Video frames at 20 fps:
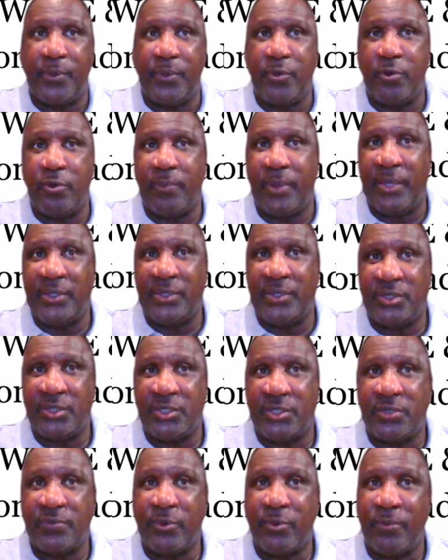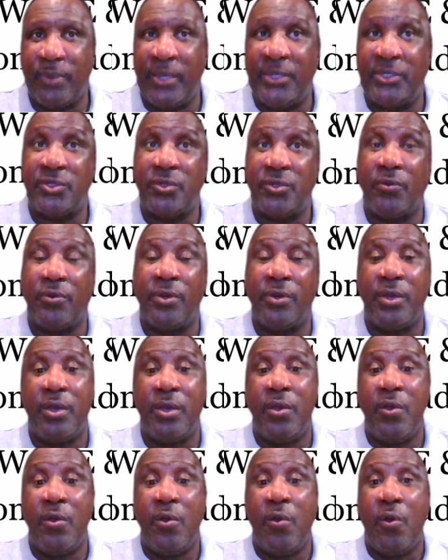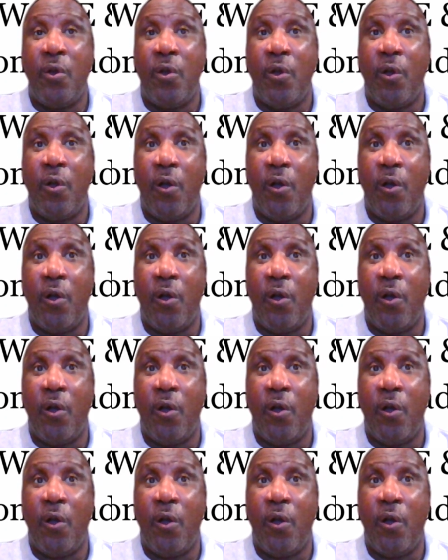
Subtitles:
The computer-based system are based on